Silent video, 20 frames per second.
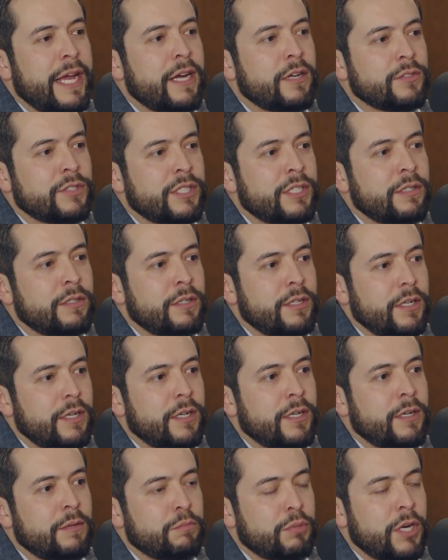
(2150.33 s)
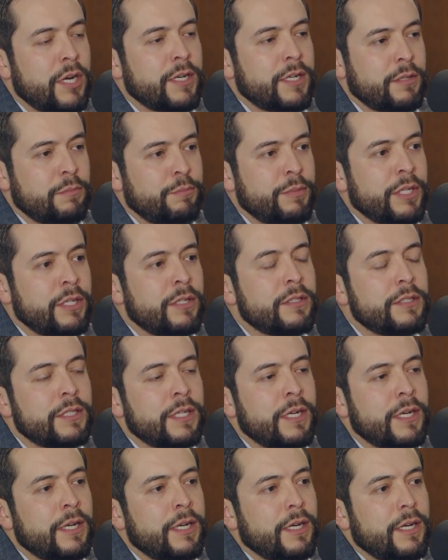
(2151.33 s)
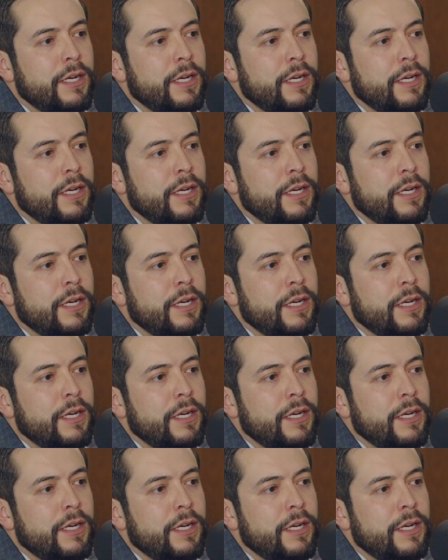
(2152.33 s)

housing product built